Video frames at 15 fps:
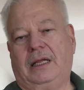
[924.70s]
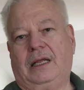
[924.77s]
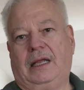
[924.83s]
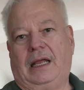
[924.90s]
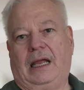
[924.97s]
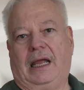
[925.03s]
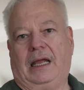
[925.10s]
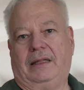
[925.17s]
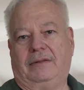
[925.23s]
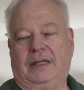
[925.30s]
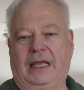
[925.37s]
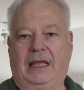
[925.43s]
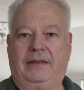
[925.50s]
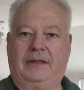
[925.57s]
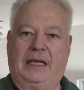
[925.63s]
And
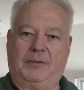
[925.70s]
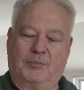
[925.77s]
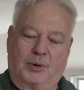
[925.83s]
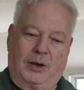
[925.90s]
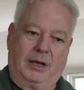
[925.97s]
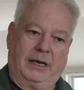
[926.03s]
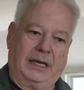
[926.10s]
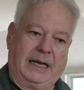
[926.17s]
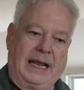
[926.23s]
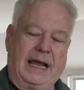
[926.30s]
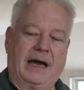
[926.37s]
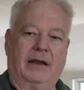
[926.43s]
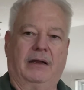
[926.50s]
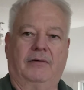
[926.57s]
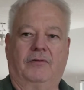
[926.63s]
then they brought it
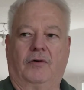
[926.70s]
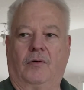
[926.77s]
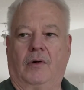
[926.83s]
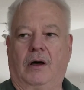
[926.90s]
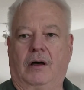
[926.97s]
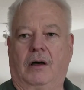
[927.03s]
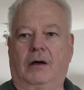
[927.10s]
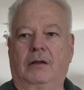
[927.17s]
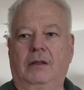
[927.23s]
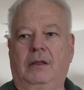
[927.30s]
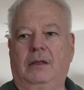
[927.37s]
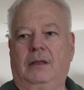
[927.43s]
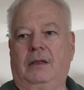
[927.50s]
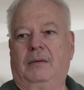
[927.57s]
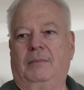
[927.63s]
out on the wall,
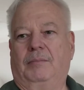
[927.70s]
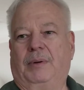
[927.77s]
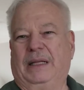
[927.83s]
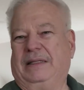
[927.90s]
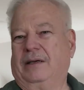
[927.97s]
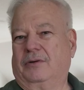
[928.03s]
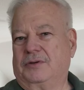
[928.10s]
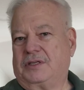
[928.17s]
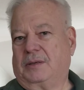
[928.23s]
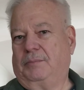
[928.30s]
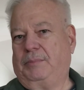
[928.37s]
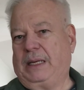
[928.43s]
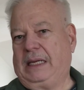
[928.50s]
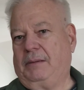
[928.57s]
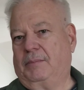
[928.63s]
but there was a
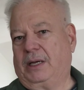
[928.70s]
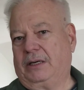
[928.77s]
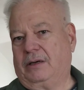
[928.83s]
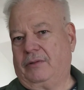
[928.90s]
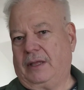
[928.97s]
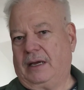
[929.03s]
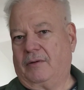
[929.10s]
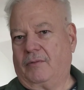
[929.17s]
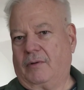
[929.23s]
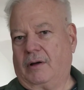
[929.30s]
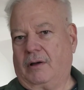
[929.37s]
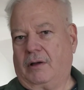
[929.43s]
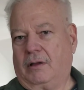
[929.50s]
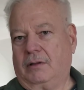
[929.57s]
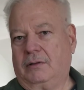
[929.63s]
beam under that
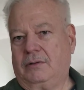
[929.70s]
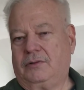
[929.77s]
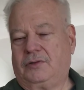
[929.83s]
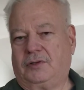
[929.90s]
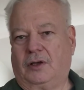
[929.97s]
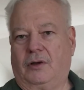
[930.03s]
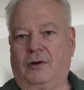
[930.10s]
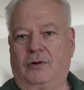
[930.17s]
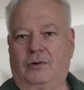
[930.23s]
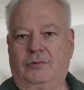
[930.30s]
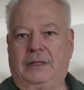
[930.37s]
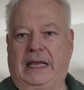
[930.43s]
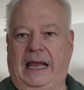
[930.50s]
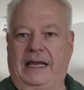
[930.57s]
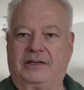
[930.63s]
wall. So
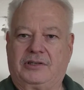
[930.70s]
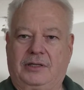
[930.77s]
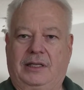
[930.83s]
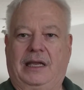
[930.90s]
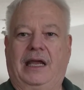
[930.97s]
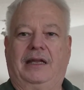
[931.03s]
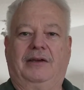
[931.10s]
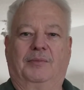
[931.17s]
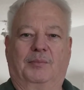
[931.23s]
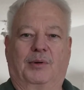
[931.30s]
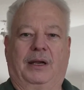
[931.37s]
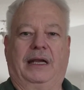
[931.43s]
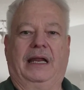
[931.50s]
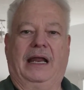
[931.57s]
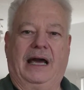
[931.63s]
they actually had to
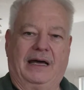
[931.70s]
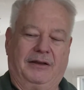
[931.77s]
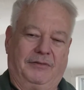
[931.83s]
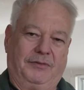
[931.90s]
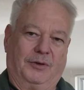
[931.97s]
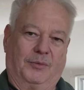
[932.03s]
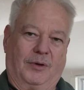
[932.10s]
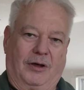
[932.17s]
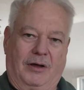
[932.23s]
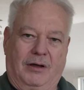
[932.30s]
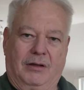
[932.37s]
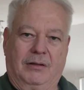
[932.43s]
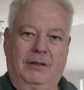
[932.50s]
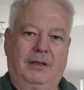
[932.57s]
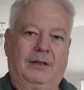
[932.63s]
bring it out of the
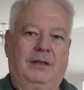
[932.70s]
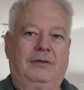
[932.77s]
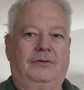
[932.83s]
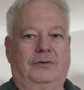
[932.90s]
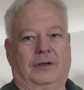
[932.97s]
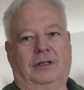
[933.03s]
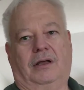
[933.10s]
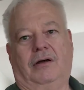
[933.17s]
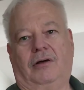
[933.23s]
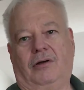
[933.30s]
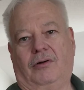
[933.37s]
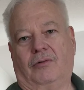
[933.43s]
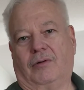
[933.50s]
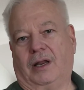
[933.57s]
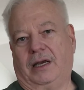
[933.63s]
wall, drill a
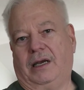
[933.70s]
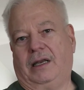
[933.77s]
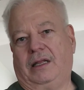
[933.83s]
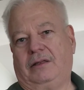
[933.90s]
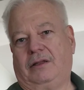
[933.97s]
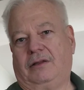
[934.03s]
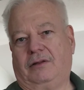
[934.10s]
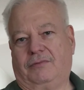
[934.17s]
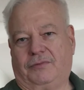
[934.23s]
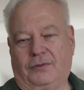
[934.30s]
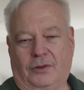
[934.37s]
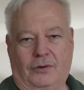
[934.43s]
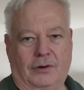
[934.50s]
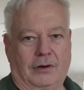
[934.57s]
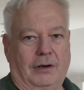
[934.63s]
hole, run it into the
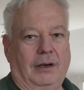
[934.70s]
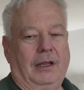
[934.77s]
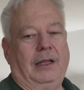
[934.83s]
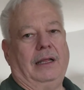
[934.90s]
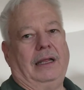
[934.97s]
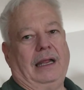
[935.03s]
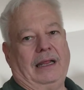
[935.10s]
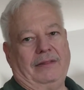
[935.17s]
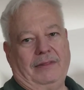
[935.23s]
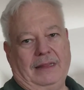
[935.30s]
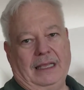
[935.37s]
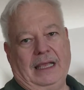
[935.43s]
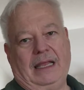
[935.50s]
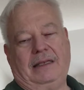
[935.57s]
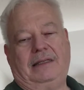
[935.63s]
floor, and
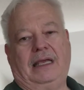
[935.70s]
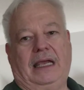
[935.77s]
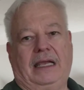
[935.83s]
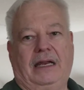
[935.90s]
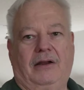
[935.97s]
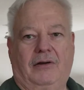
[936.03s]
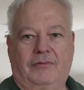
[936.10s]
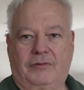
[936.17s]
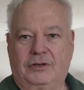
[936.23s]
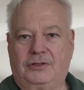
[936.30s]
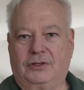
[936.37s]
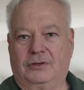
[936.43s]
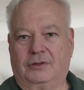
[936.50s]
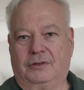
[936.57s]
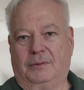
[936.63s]
then take it over
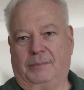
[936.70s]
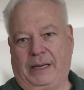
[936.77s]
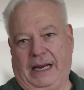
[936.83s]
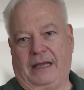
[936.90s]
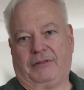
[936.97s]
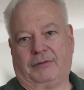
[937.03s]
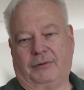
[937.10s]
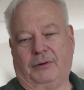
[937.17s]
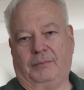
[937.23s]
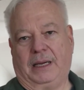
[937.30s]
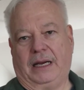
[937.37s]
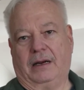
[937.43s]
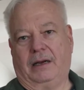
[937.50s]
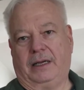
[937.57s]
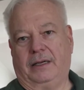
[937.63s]
to the bathroom
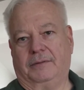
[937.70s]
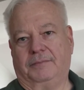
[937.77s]
area.